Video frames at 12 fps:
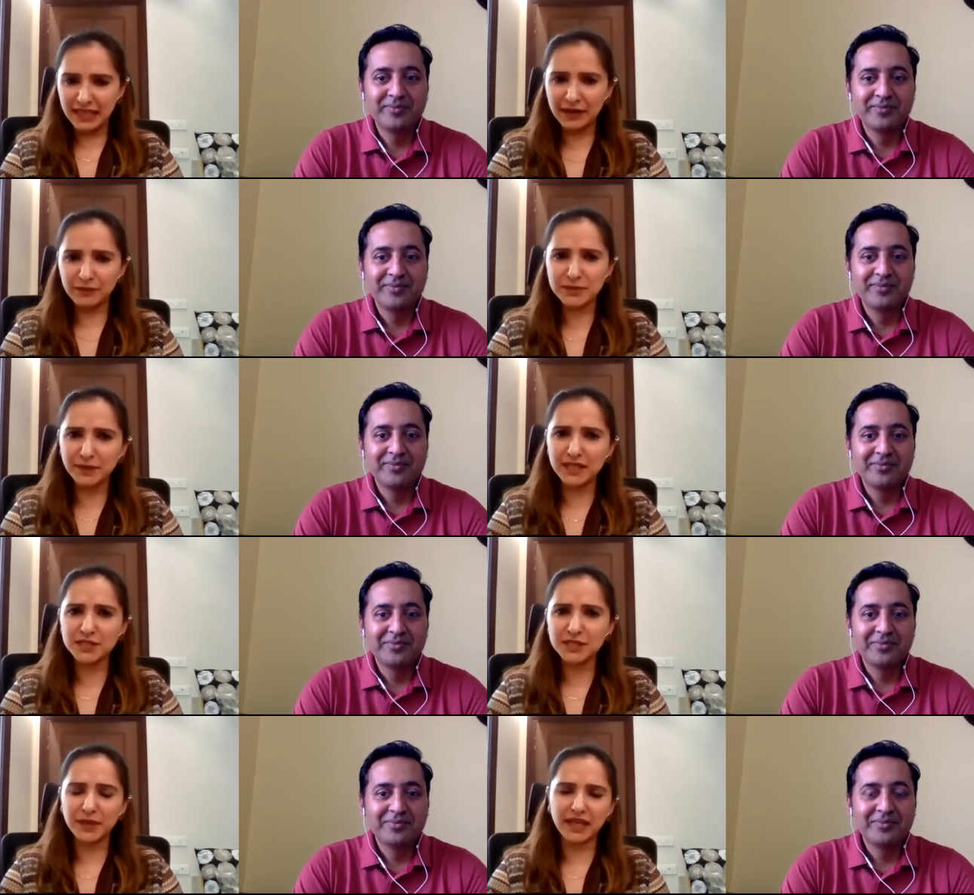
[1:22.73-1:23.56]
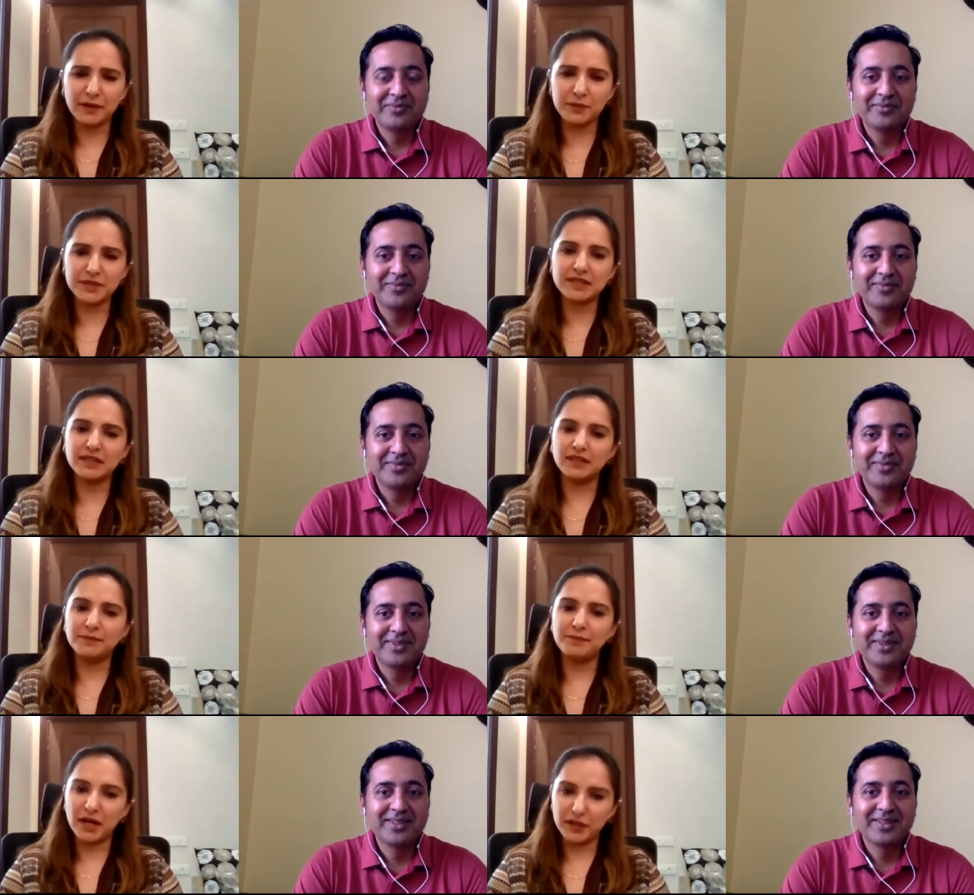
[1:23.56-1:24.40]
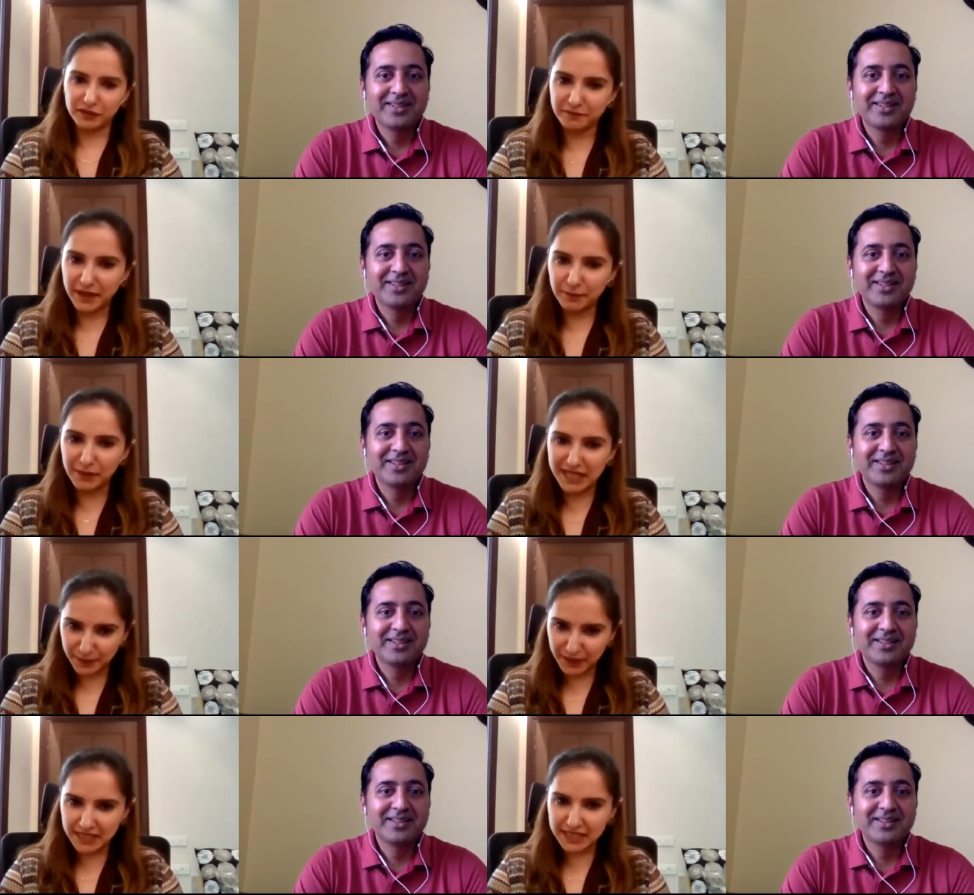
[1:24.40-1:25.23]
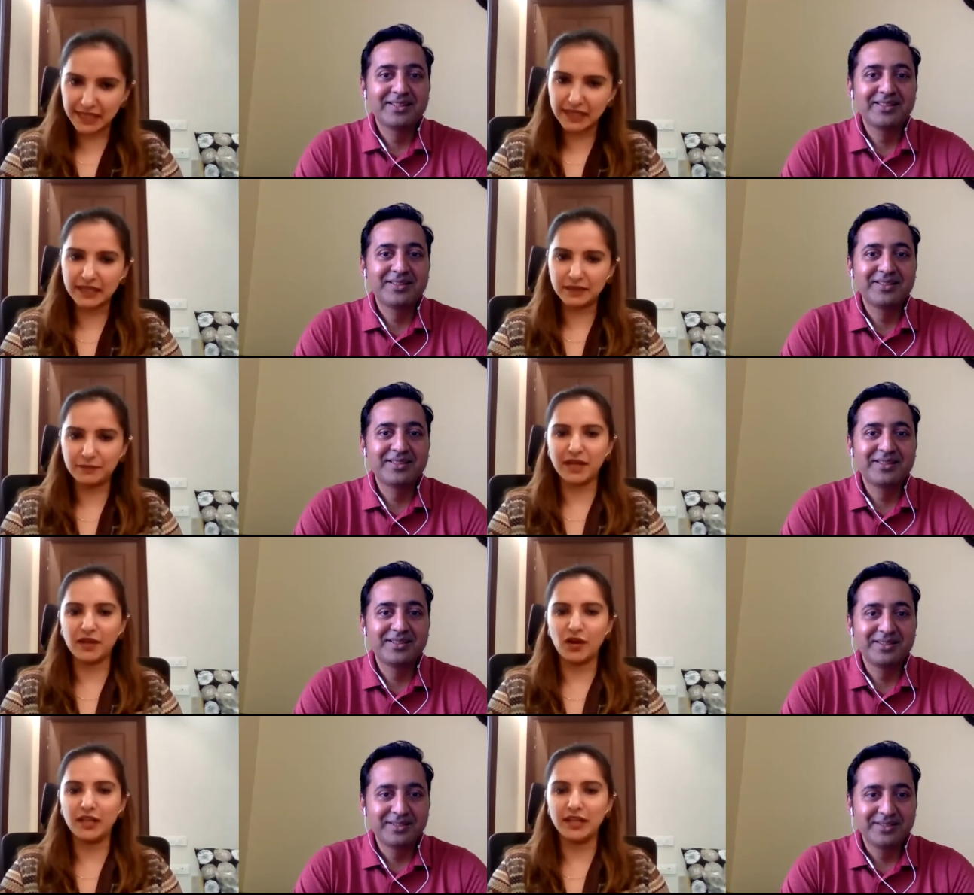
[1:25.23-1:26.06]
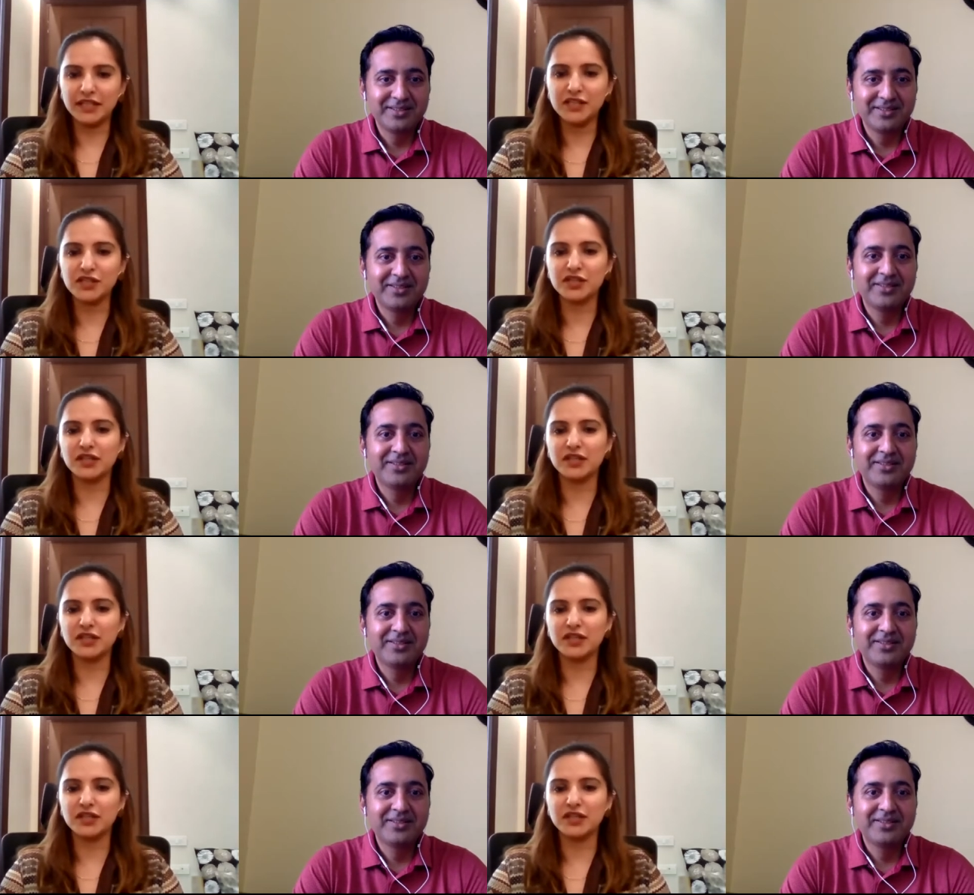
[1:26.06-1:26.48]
Speaker 1: I was pursuing, I was uh, part of my placement cell in my college.